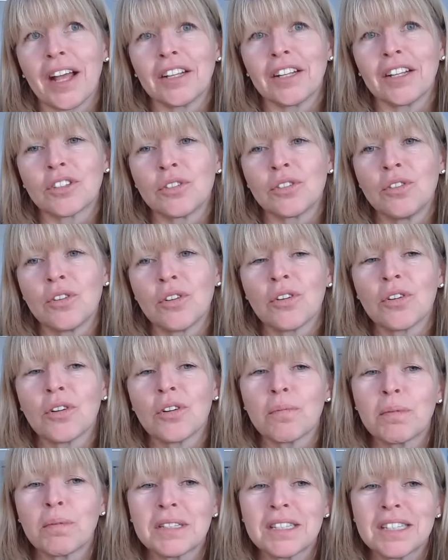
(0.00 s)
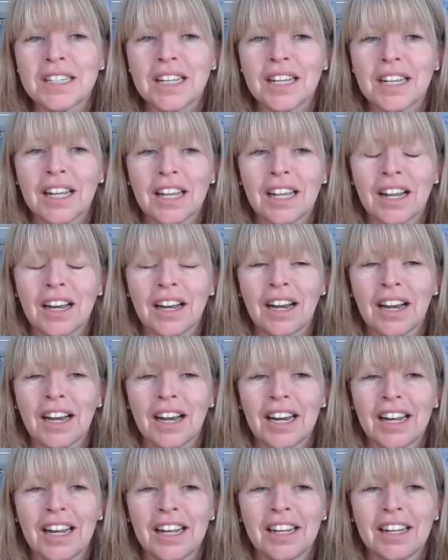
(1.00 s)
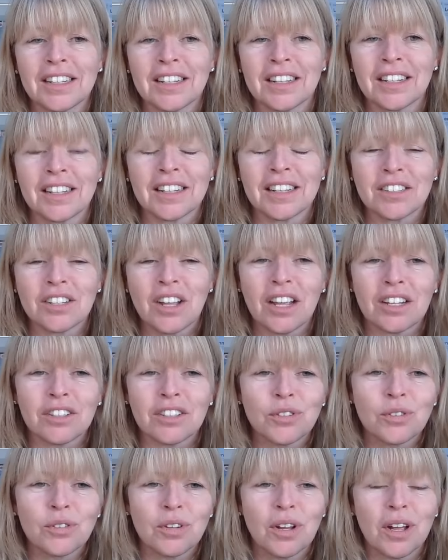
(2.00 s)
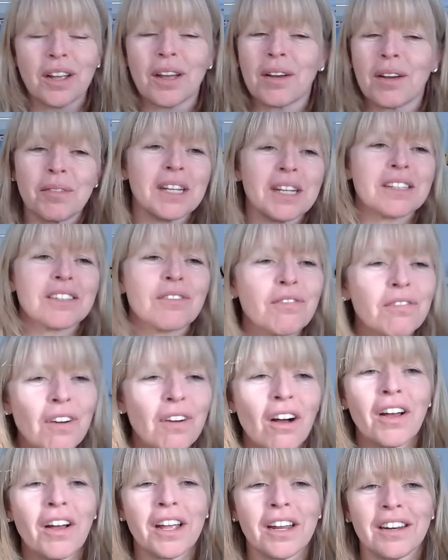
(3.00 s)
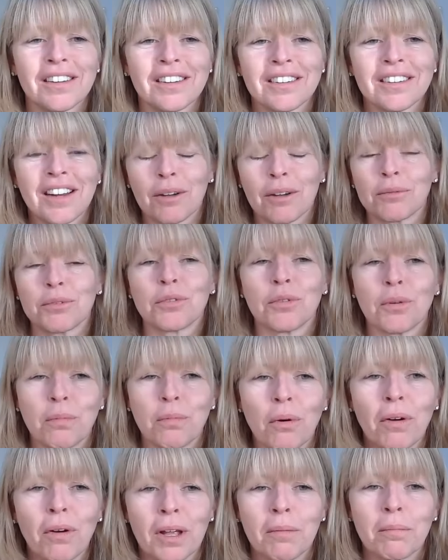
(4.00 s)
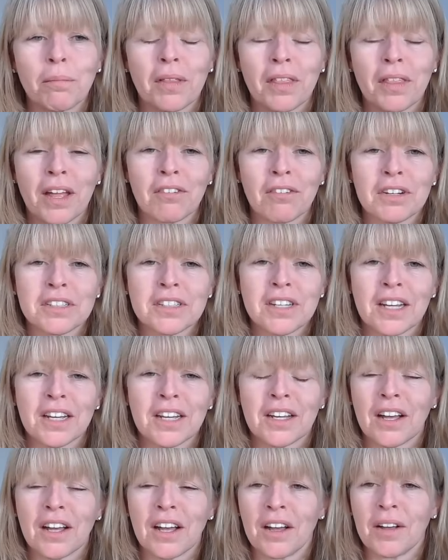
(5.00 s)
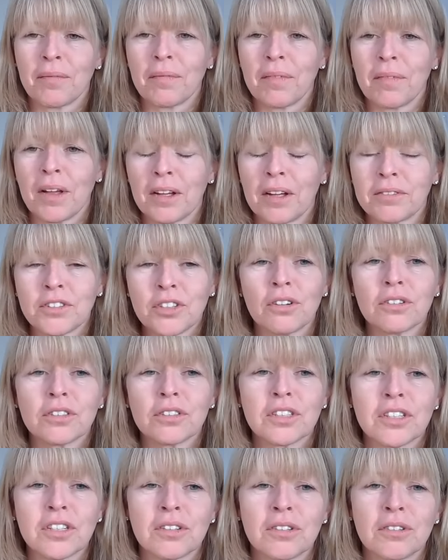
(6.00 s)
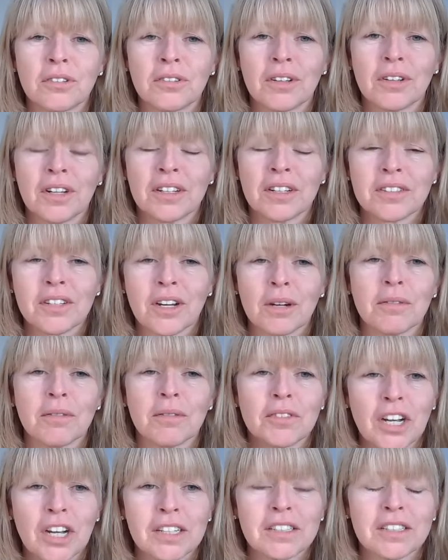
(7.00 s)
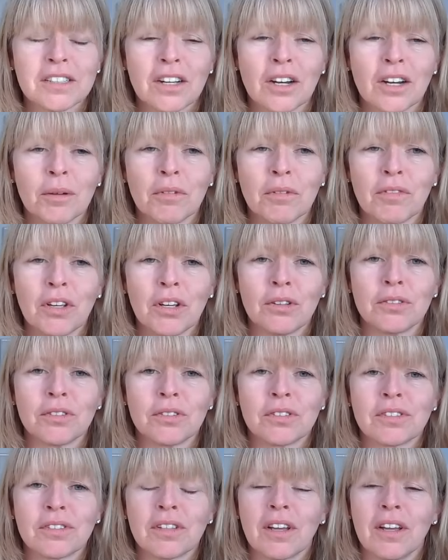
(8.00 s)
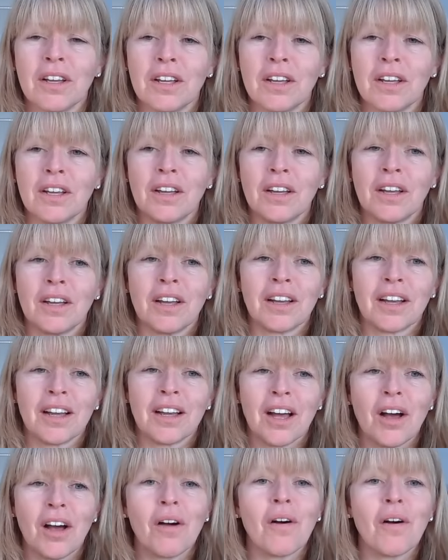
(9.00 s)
it's not a particularly it's, it's, i mean it's fine up to a point but there is a, a, a talk to time of check to time of use uh,